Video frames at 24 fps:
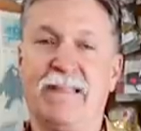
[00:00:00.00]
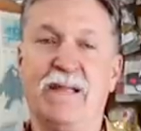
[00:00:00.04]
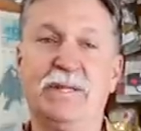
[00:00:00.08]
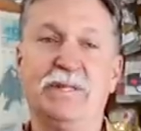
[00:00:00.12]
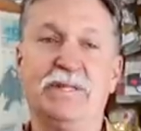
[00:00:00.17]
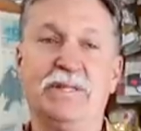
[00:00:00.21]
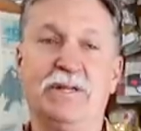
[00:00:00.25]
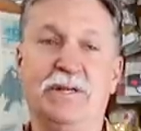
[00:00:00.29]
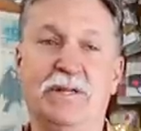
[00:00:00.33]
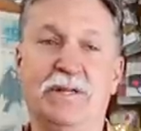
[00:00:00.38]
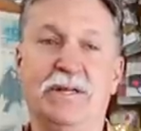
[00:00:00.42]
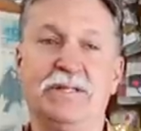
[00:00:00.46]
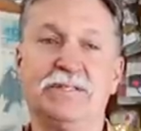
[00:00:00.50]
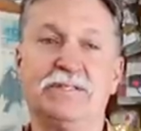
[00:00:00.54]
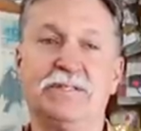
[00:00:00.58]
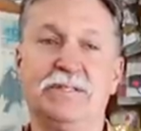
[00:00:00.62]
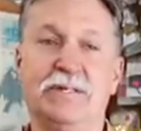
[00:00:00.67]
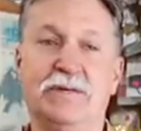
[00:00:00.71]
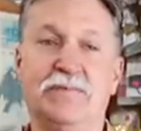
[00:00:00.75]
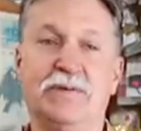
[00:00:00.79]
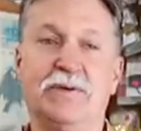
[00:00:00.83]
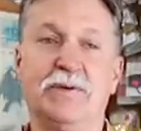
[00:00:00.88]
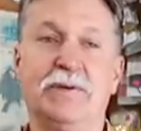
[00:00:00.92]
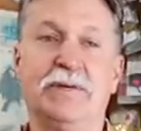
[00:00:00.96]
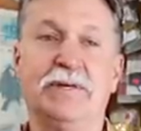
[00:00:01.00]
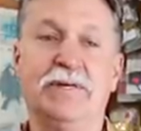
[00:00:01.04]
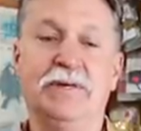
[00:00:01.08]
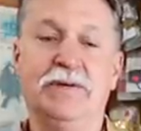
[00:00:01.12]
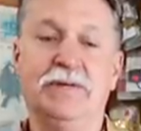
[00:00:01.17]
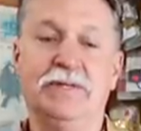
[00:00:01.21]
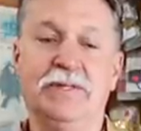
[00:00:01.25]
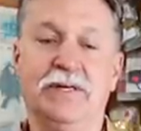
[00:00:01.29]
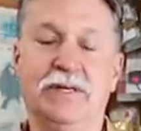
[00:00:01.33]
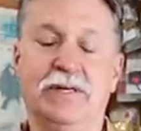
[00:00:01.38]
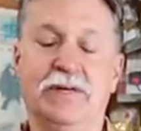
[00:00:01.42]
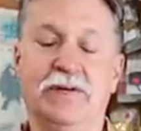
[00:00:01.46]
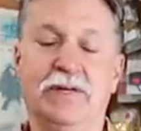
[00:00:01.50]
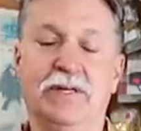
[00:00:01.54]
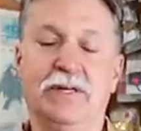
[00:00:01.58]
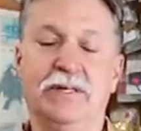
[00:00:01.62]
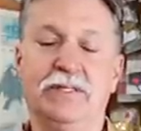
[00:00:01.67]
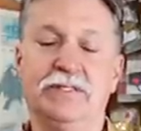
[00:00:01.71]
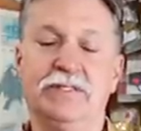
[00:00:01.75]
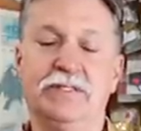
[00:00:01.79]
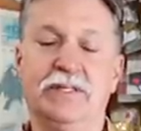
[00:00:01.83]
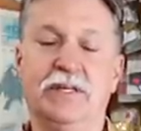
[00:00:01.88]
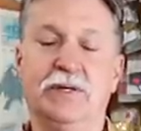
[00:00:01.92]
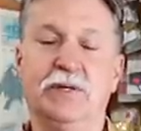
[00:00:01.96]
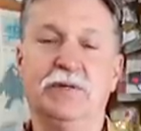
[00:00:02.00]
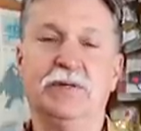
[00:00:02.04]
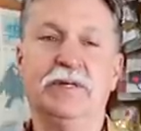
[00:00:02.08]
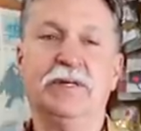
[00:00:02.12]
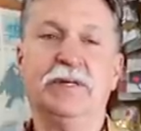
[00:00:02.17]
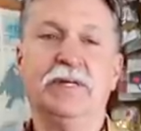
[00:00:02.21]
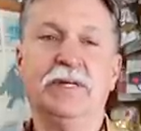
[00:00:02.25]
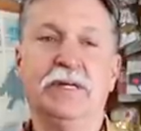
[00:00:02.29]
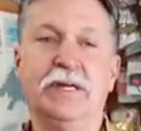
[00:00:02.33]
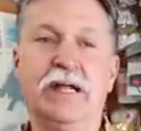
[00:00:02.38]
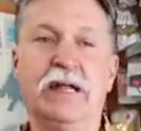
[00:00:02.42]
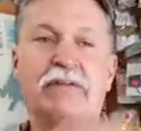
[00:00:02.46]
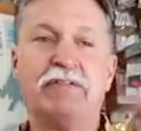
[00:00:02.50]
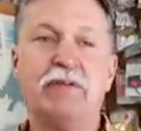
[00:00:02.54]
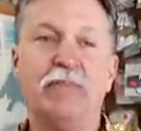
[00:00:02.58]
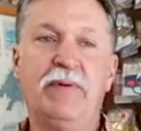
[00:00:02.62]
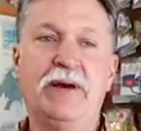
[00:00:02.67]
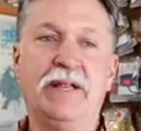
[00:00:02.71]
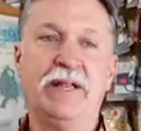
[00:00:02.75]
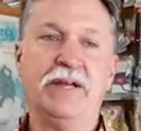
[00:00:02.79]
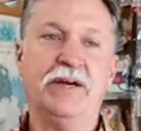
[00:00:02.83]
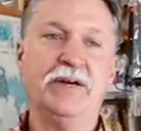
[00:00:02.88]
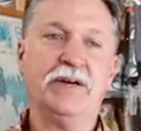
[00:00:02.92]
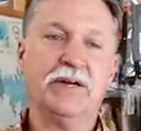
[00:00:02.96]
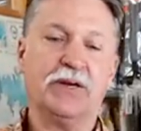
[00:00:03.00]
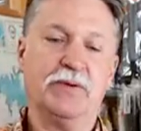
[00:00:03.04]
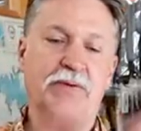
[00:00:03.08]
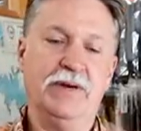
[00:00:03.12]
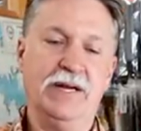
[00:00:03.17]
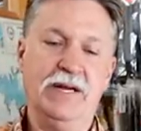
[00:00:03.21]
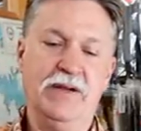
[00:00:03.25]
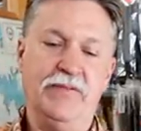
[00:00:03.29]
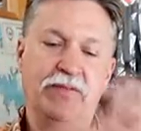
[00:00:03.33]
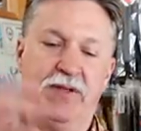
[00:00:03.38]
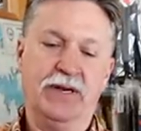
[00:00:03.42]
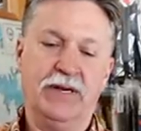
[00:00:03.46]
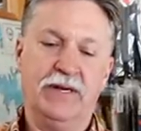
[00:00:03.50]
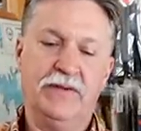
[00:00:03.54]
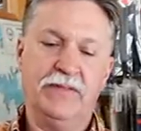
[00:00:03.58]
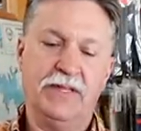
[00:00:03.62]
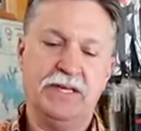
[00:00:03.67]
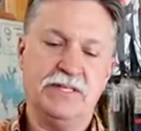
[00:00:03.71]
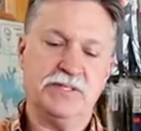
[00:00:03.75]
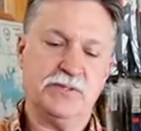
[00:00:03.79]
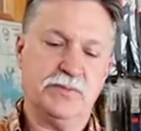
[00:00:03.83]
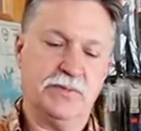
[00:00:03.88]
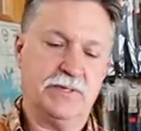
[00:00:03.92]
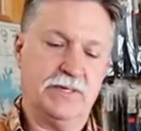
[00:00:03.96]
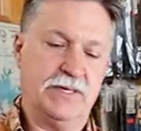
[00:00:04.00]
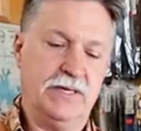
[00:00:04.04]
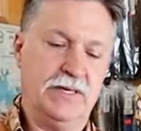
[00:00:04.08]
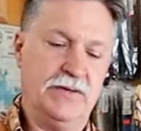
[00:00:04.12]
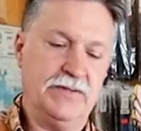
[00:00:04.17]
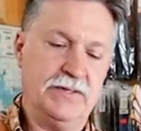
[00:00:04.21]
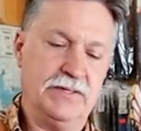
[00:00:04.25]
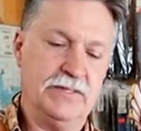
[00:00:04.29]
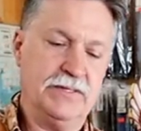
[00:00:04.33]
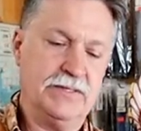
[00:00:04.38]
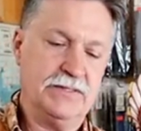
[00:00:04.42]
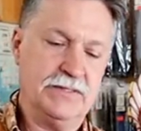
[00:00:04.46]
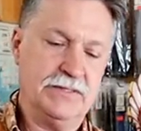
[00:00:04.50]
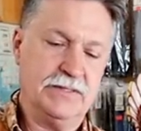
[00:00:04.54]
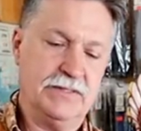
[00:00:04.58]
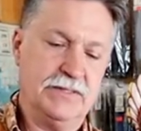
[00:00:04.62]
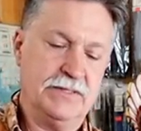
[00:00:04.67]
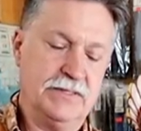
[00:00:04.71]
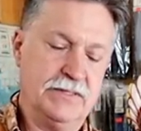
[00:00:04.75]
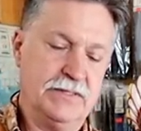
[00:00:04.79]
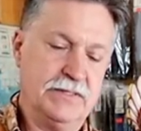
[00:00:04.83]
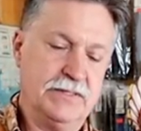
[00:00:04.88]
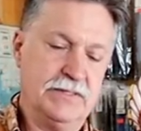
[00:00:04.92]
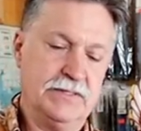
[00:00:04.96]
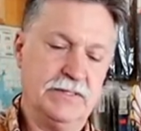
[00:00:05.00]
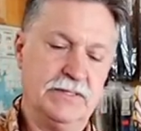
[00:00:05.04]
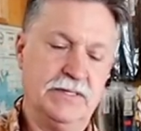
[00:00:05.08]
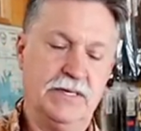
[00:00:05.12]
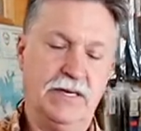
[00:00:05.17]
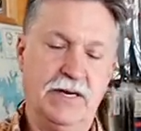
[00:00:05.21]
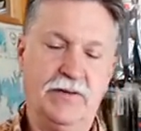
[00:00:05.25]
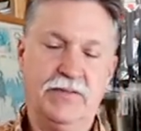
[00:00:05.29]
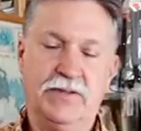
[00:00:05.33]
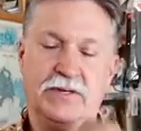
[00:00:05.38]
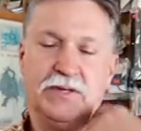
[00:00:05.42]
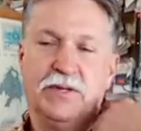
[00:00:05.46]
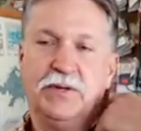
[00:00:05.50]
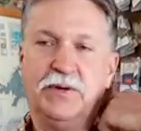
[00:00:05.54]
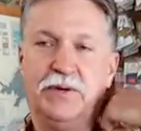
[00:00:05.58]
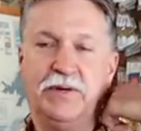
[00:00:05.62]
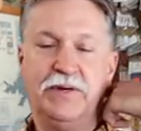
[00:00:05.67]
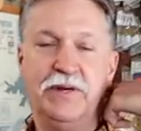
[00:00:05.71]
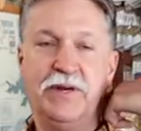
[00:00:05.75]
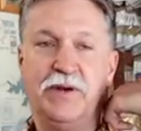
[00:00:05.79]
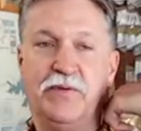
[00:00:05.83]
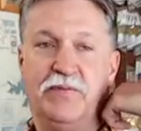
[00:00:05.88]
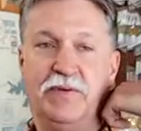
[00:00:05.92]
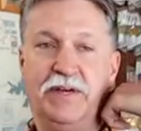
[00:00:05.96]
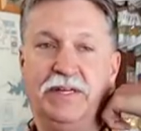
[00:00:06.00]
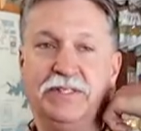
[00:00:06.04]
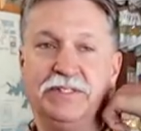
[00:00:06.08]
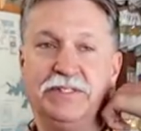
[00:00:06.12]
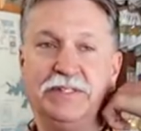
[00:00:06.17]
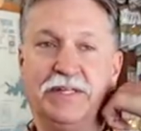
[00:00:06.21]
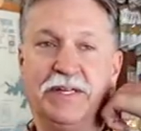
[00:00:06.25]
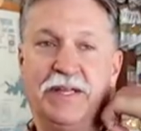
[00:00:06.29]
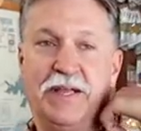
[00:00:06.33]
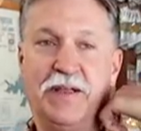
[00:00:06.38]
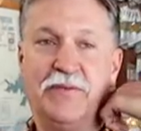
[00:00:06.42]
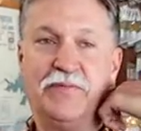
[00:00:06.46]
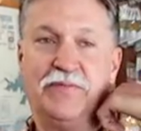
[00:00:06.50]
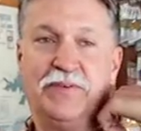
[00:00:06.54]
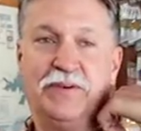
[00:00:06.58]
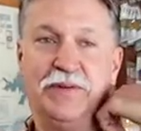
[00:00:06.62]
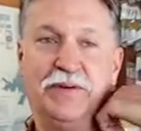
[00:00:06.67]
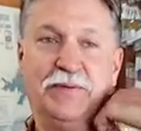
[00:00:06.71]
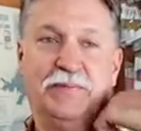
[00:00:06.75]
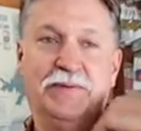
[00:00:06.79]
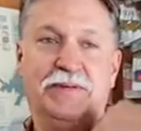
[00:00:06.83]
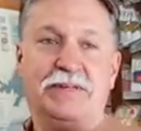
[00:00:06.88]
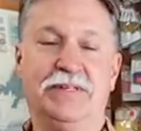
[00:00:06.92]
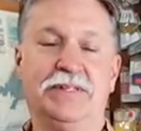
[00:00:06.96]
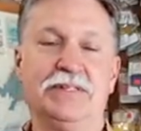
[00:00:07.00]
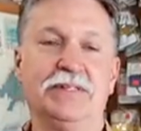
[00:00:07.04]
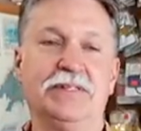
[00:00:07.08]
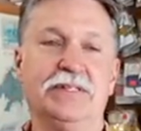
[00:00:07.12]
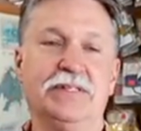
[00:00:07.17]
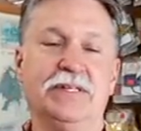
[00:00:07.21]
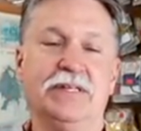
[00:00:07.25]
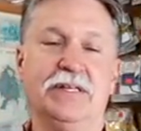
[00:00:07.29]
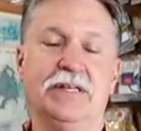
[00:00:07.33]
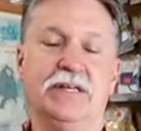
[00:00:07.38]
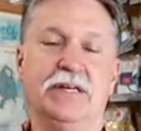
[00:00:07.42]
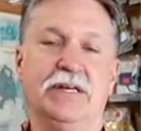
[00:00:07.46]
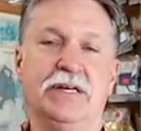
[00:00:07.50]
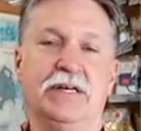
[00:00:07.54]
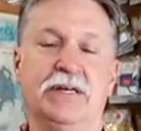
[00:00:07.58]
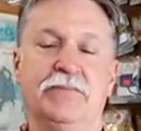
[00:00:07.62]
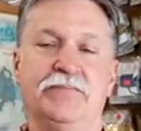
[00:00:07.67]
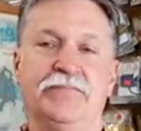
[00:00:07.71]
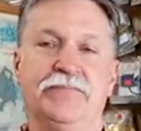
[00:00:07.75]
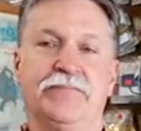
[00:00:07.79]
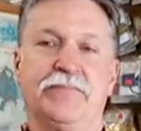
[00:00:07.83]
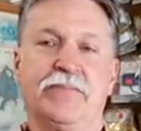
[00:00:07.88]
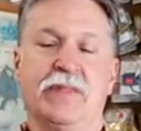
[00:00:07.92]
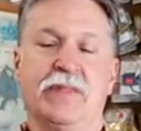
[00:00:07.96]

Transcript: they did a lot of stuff going on there, and so everybody hung around there, and that's where all the all the lure innovation came from. And uh,